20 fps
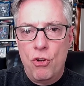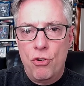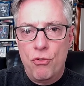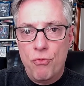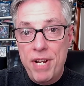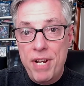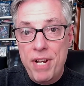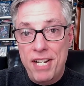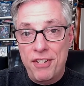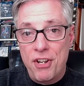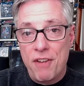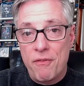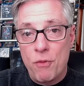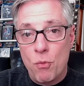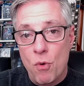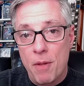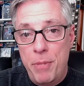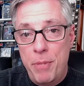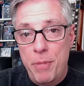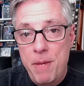Greetings,
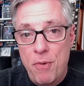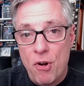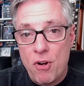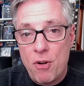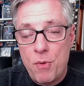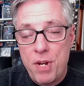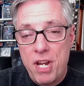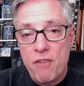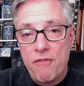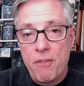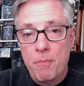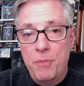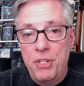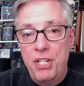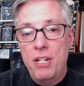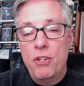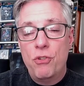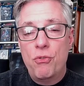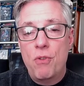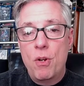everyone. Pete Pardo here from
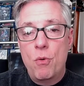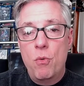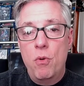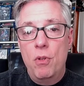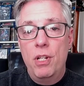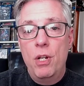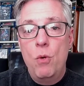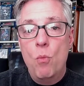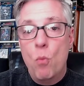Sea of Tranquility.